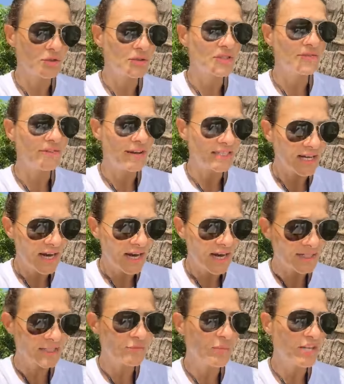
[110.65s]
You divide
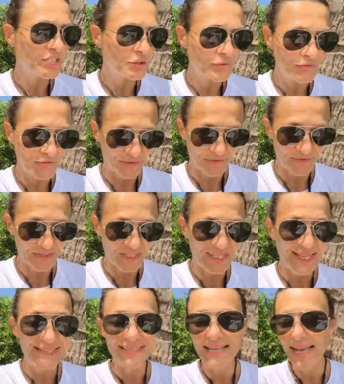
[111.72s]
100 by 250
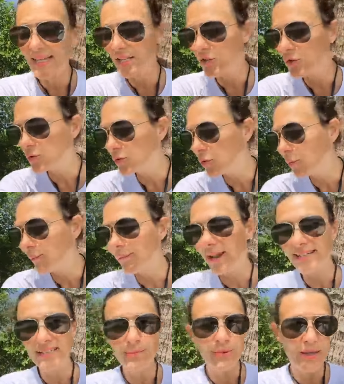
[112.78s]
and then you
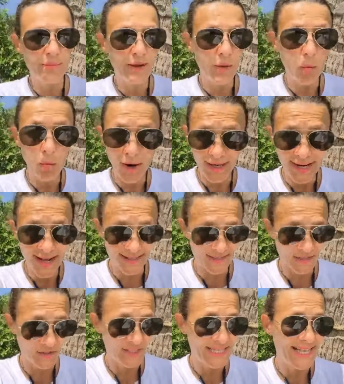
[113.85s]
multiply by
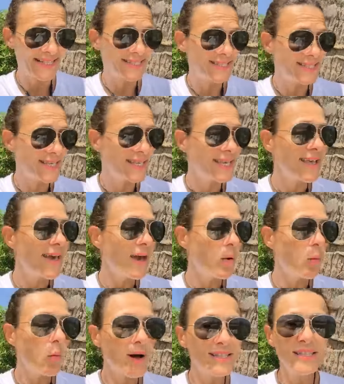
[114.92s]
100 and see
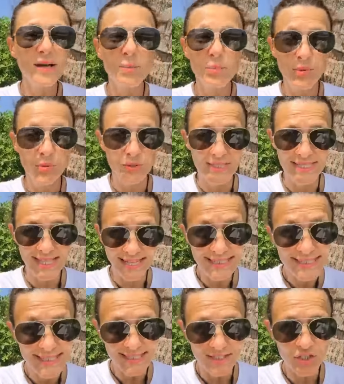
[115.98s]
what
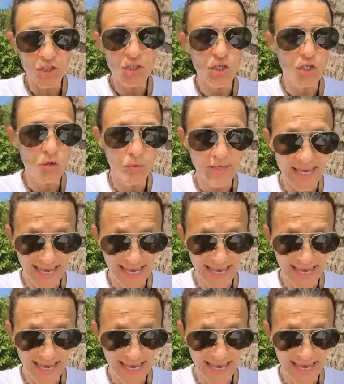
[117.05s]
percentage you